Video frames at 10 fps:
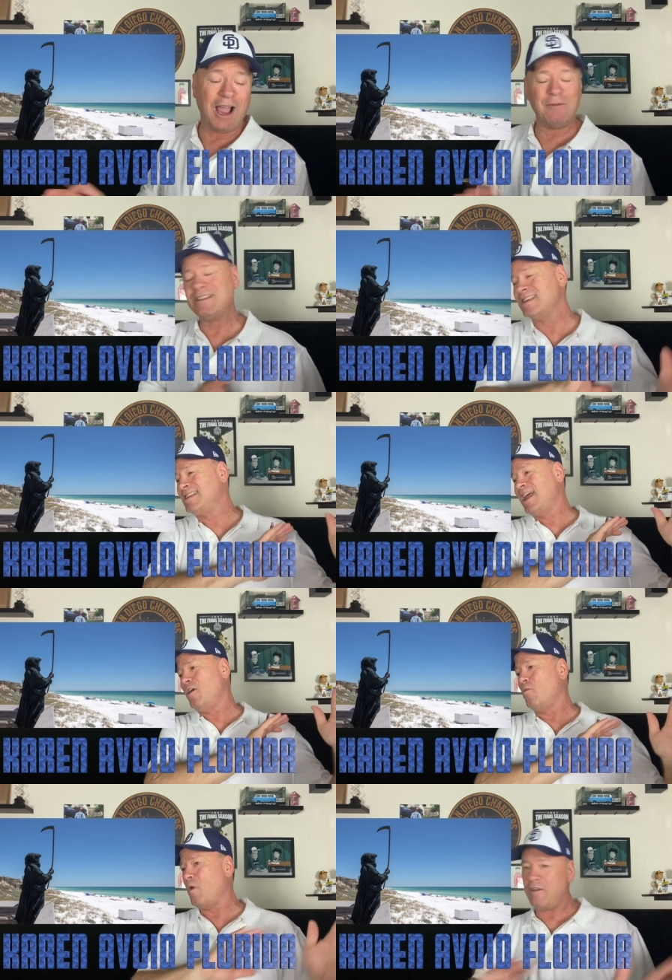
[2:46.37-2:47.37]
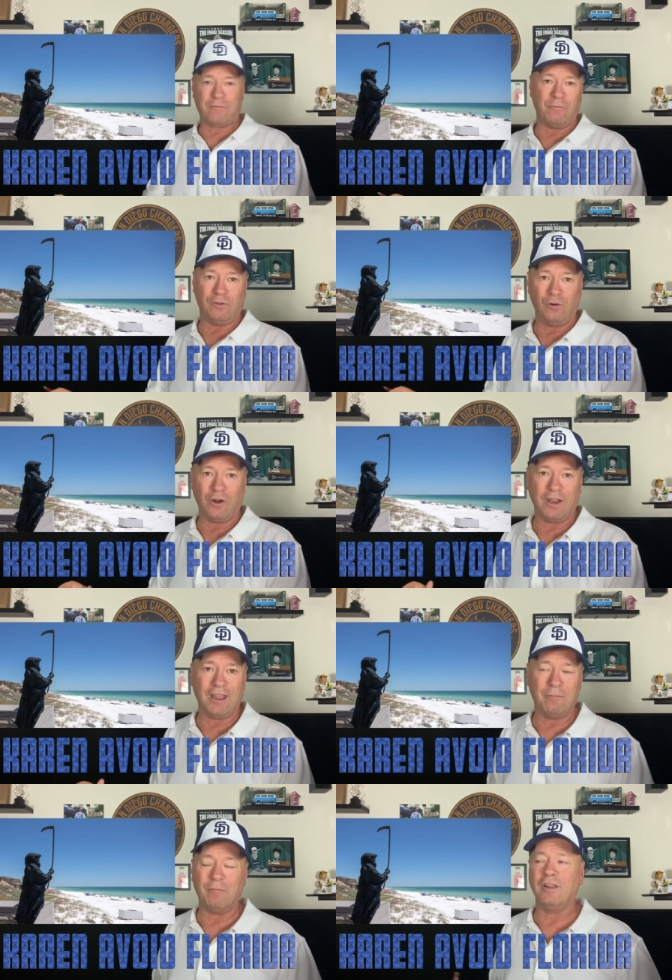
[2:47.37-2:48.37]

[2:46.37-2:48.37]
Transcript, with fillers: I would just stay away from Florida again.